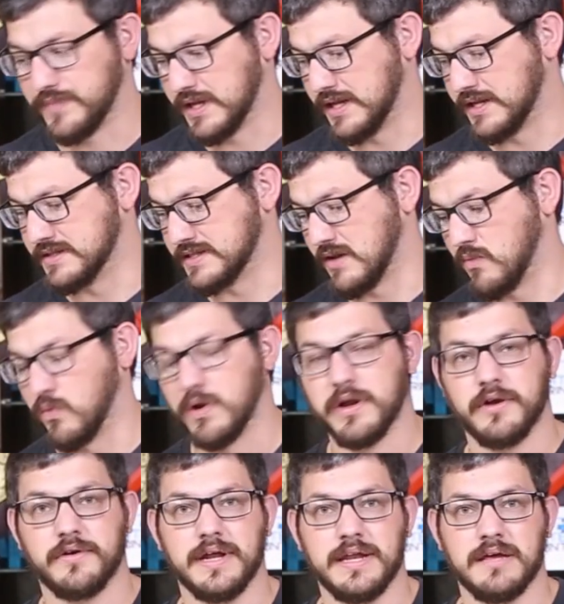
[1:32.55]
It is a
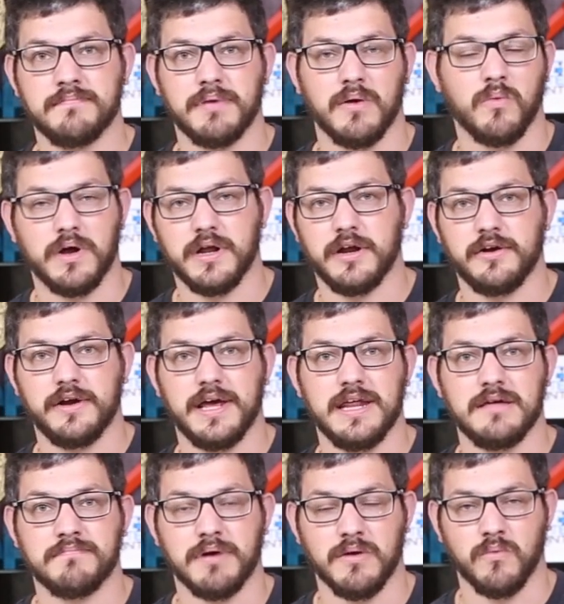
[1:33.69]
180 by
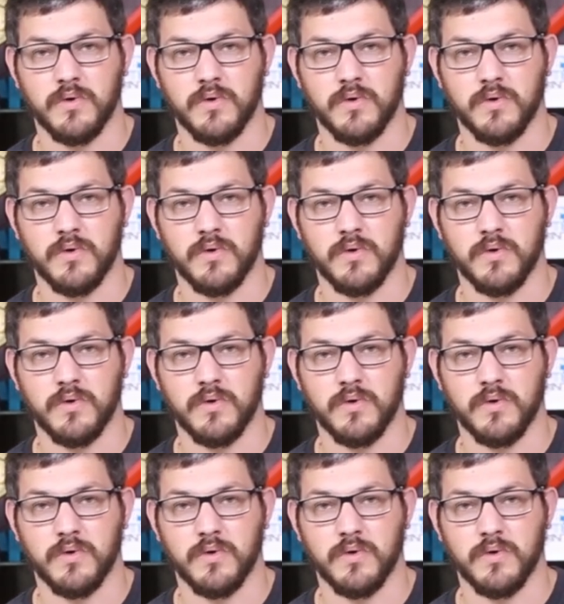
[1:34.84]
180 by